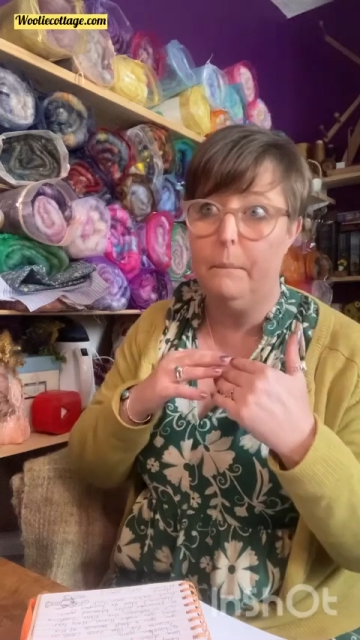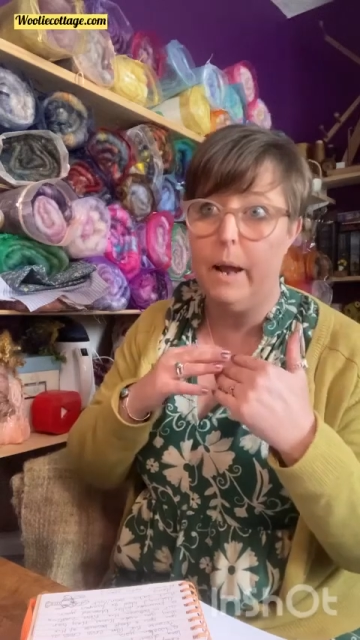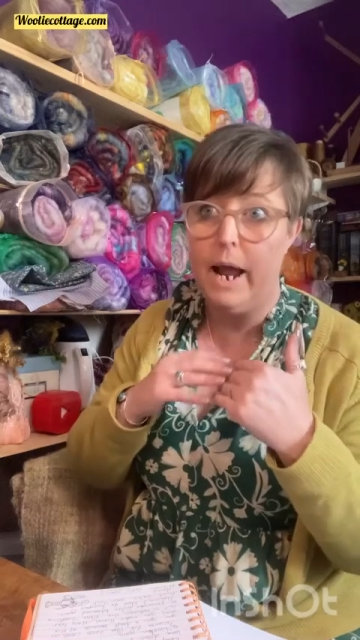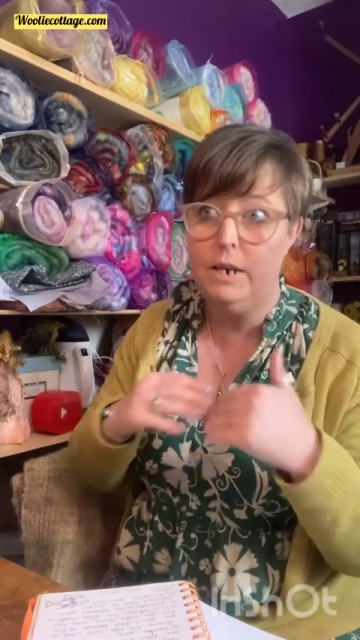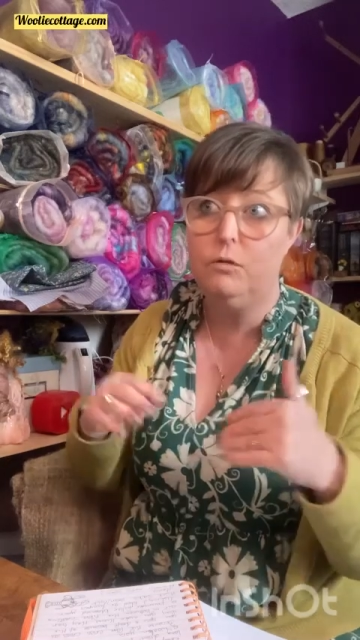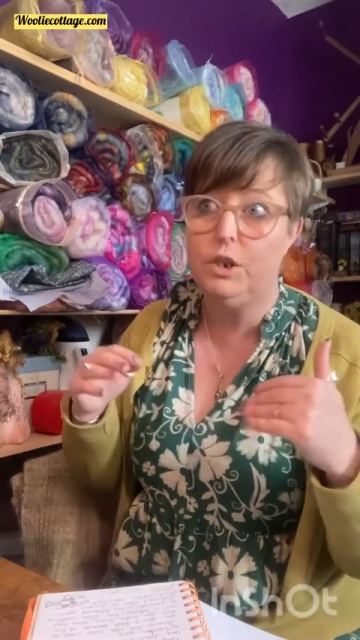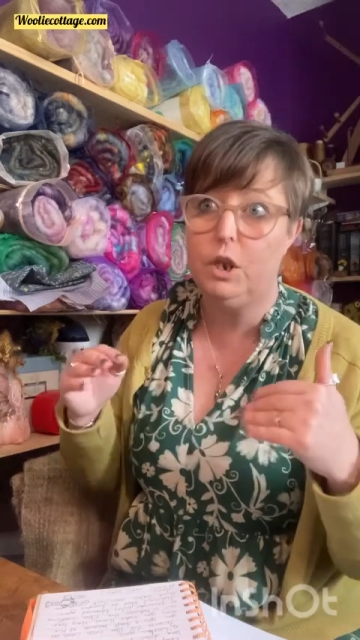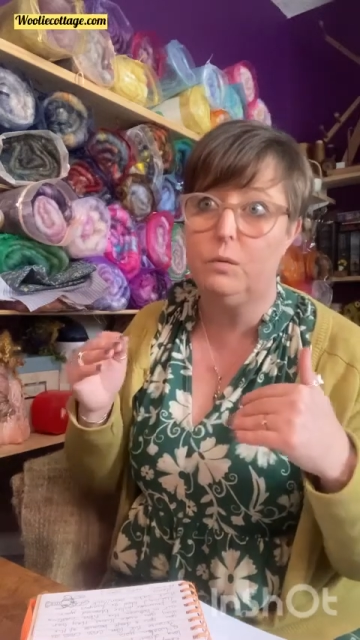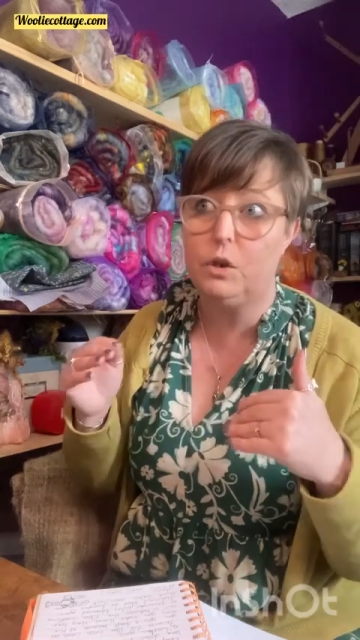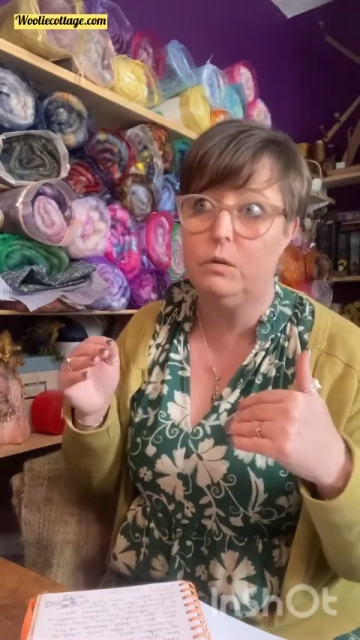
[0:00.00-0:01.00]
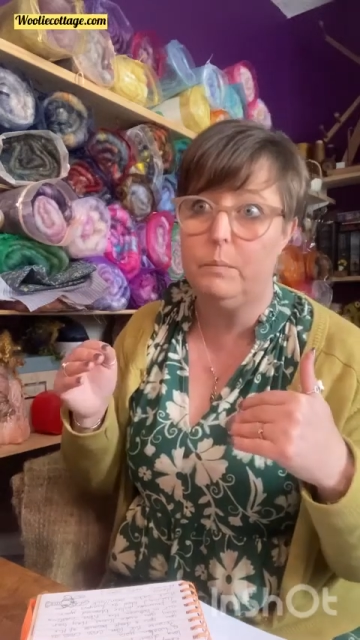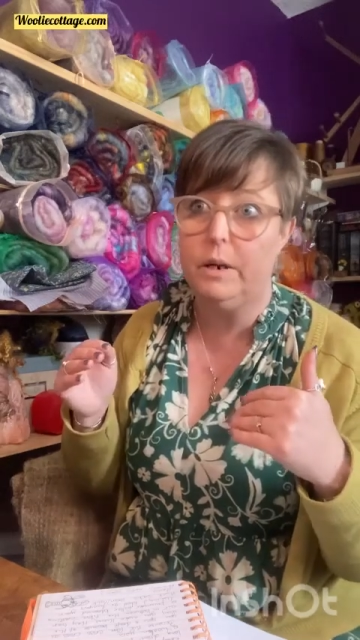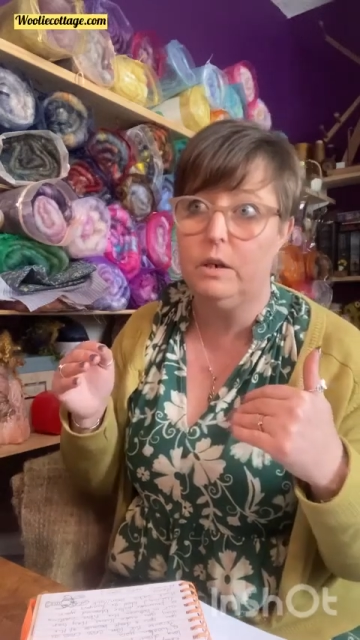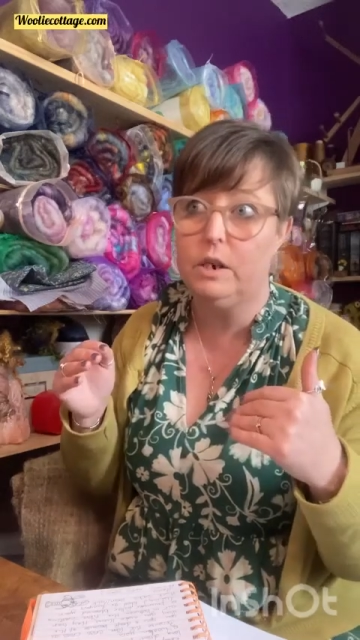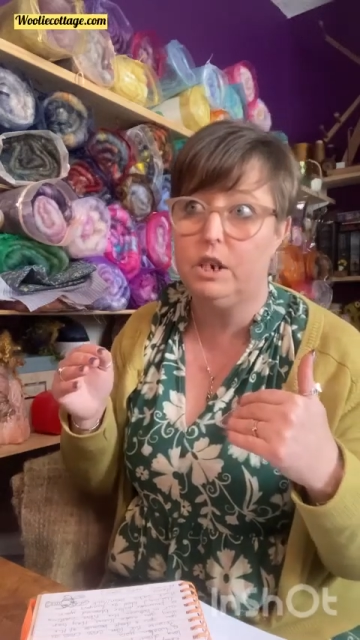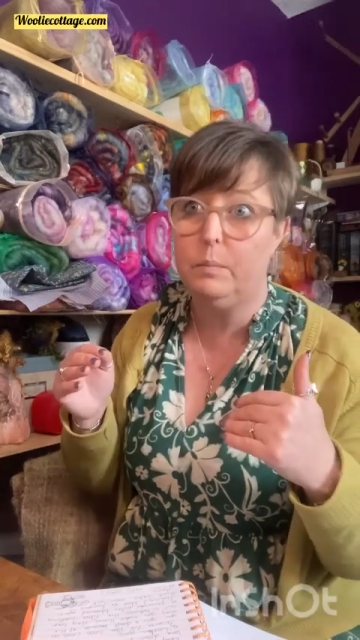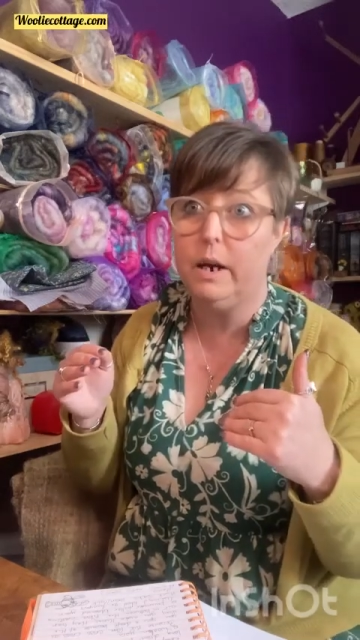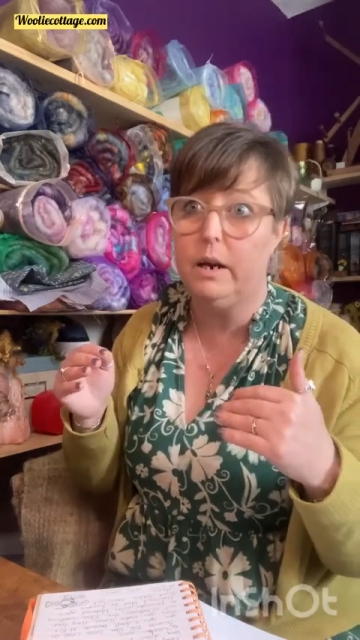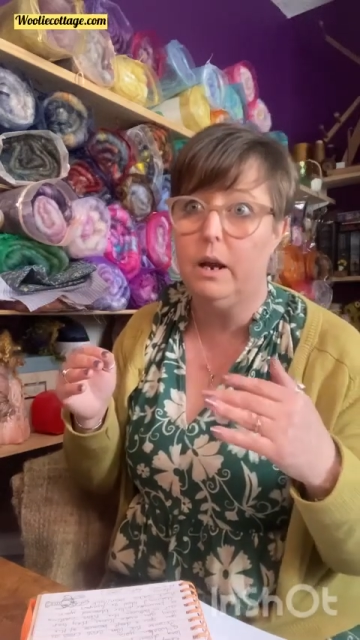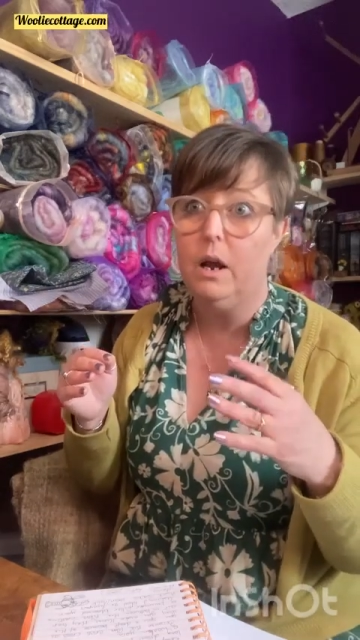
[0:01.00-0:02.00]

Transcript: end result's going to be on a spin,